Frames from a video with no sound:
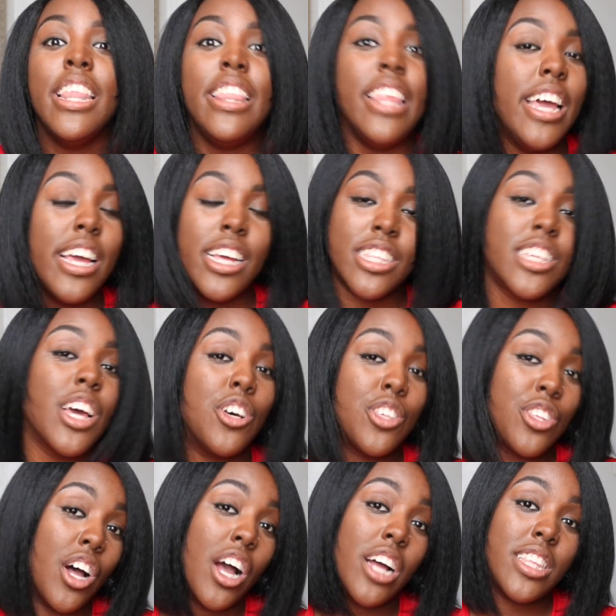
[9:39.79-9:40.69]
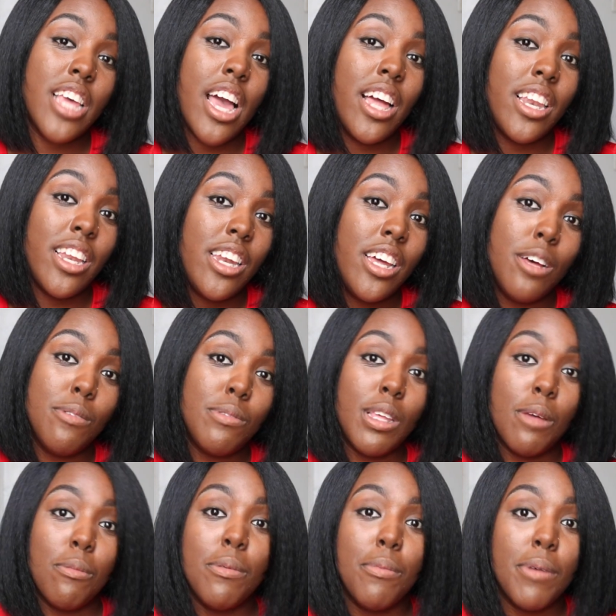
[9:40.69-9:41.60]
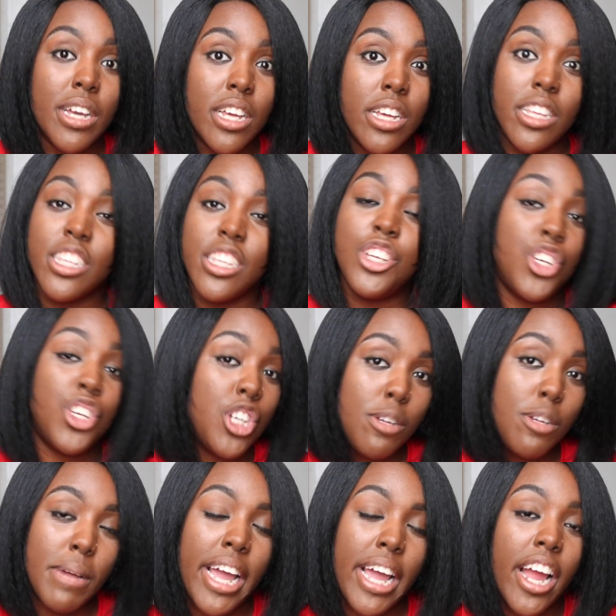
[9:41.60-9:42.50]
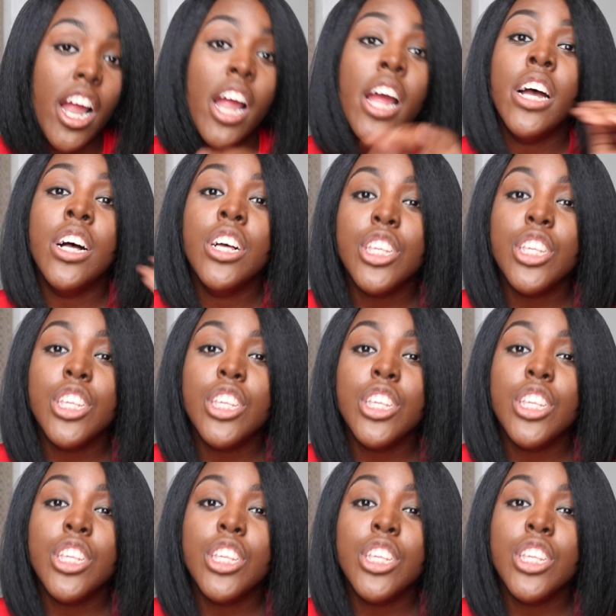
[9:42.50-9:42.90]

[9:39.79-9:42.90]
then it's gonna start tangling up simply because it's cheap hair.